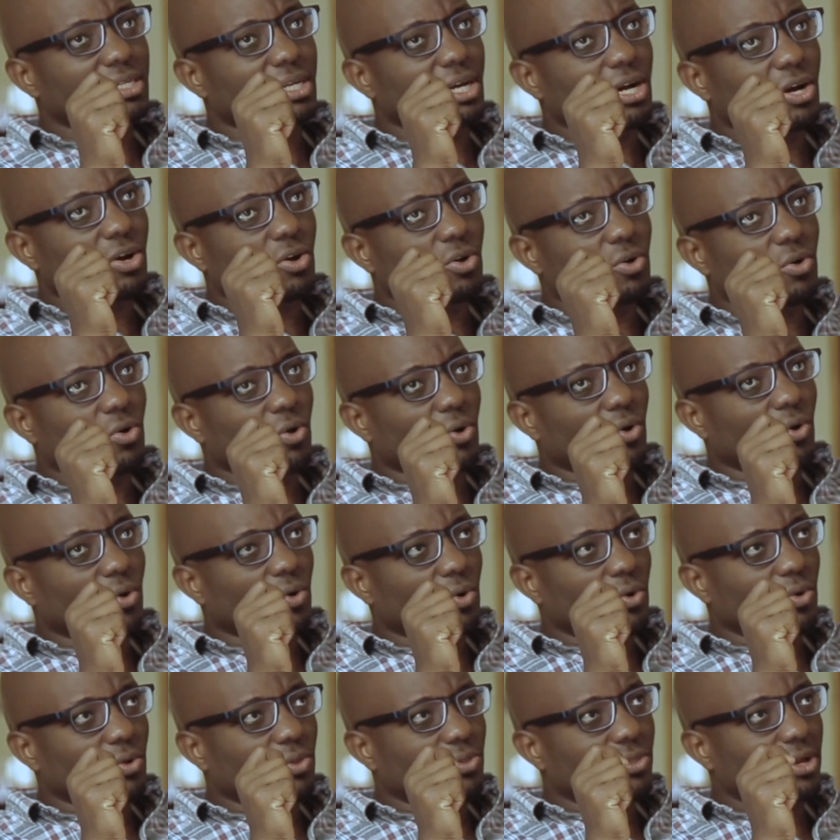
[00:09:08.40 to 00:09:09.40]
a
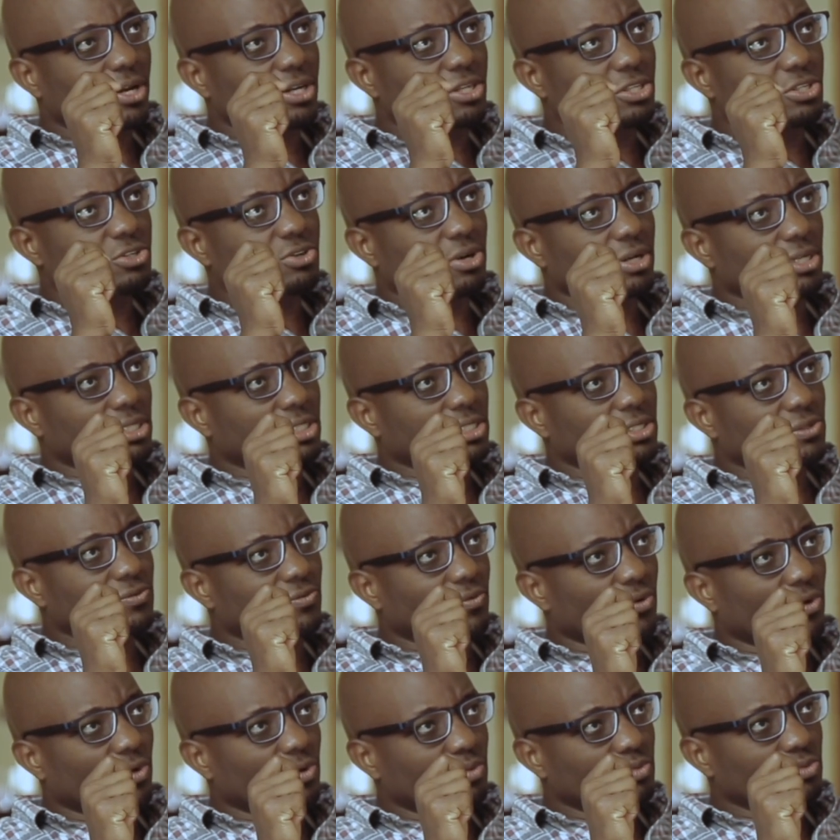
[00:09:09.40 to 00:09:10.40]
goal that
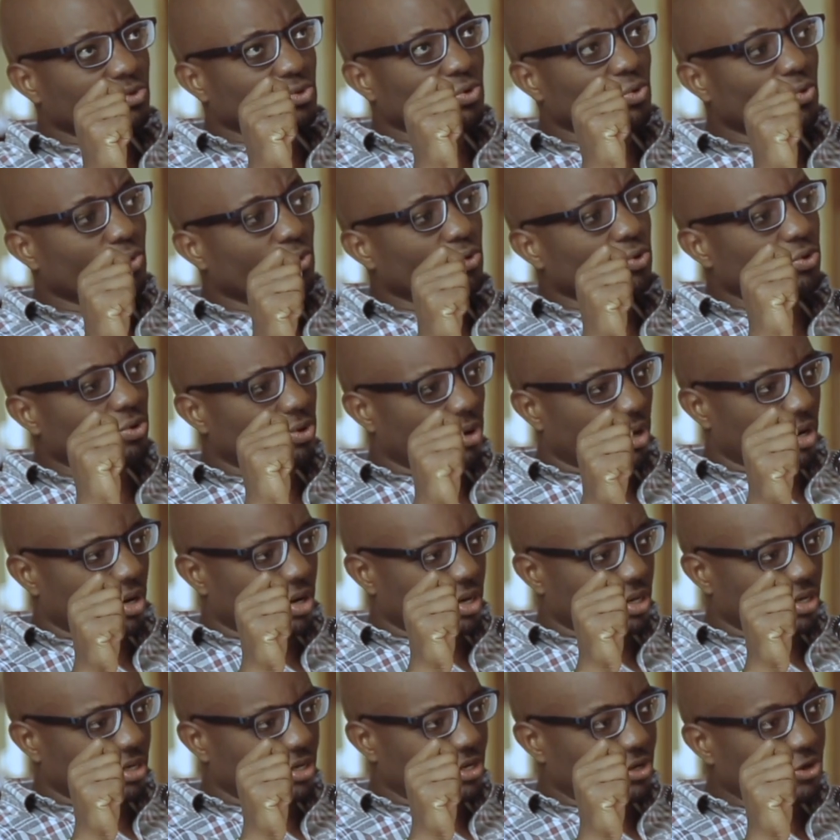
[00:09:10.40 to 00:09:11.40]
transforms who you are,
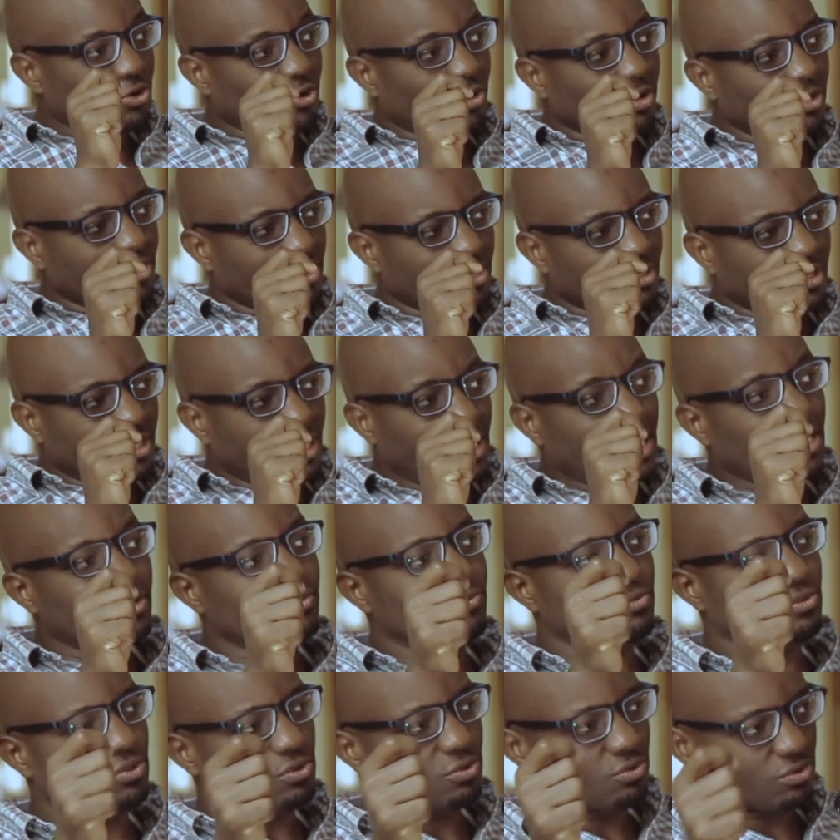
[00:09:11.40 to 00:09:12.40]
not
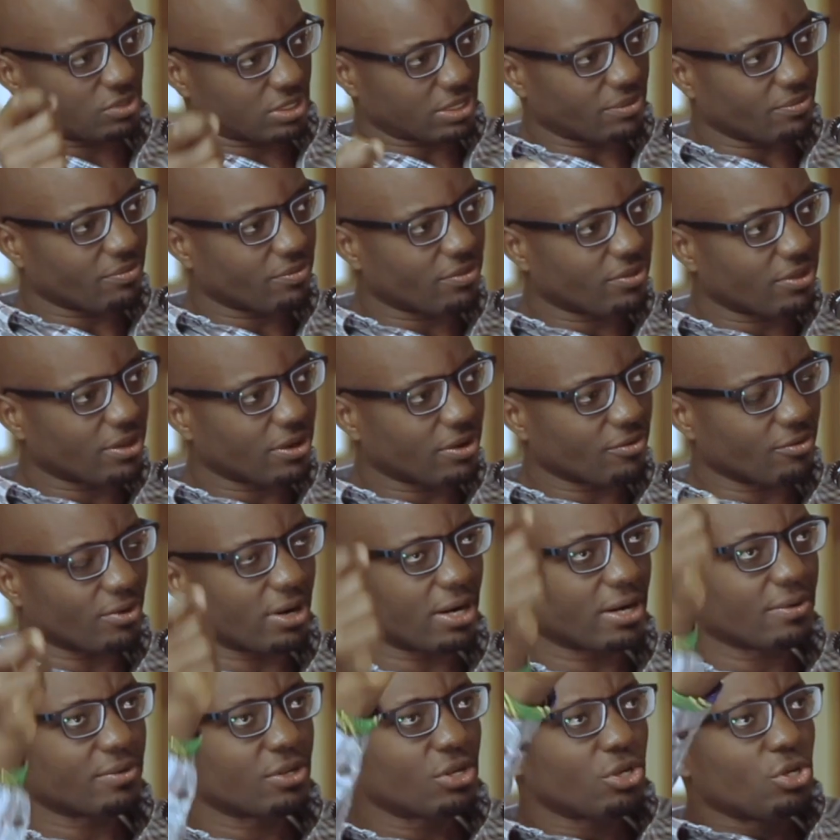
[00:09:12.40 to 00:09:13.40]
gives you something, right?
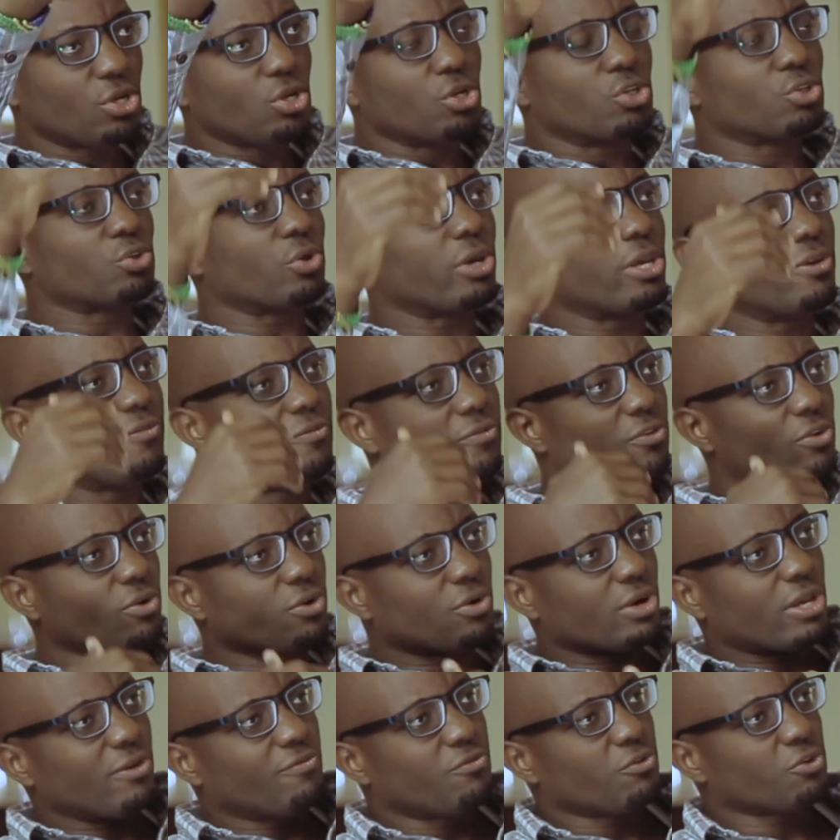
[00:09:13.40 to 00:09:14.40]
So if
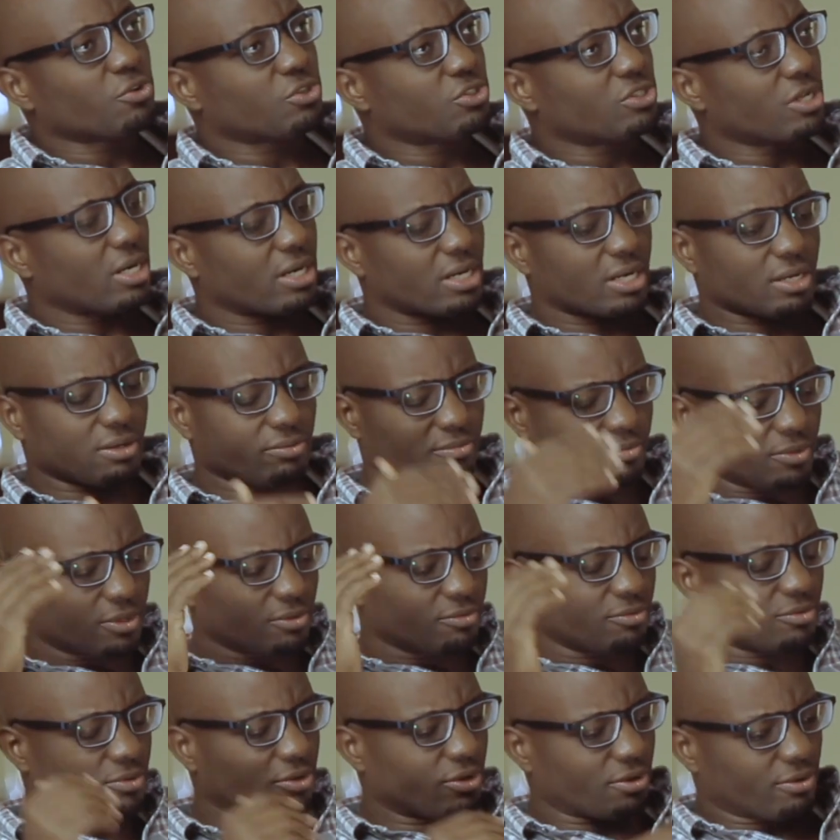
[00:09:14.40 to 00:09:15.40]
you're starting,
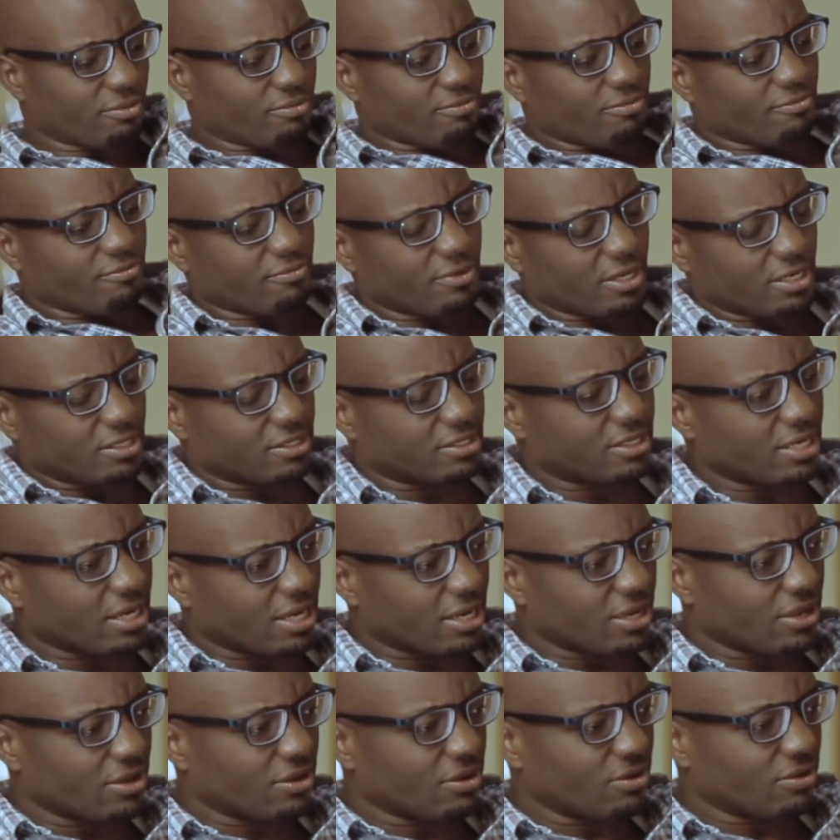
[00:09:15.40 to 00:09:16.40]
let's
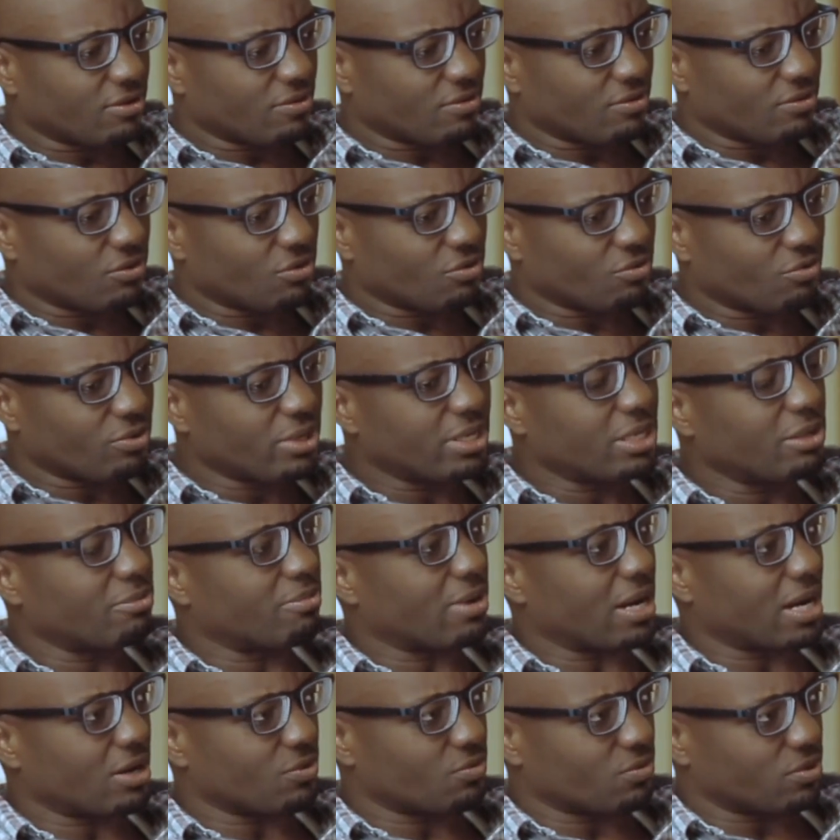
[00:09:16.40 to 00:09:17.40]
say you're really
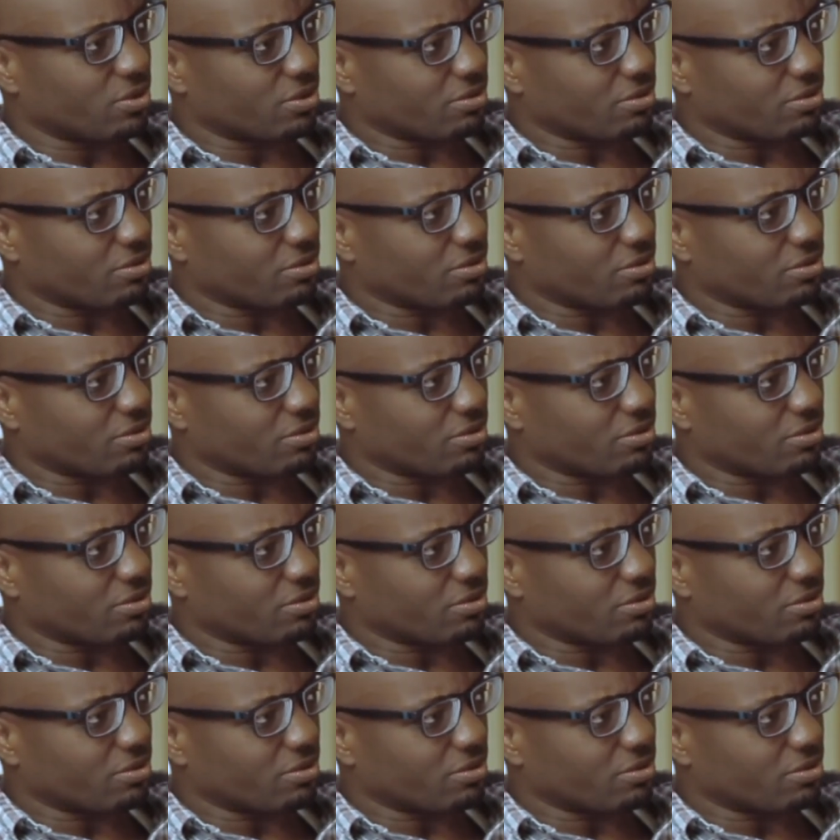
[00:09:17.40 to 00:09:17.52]
bad with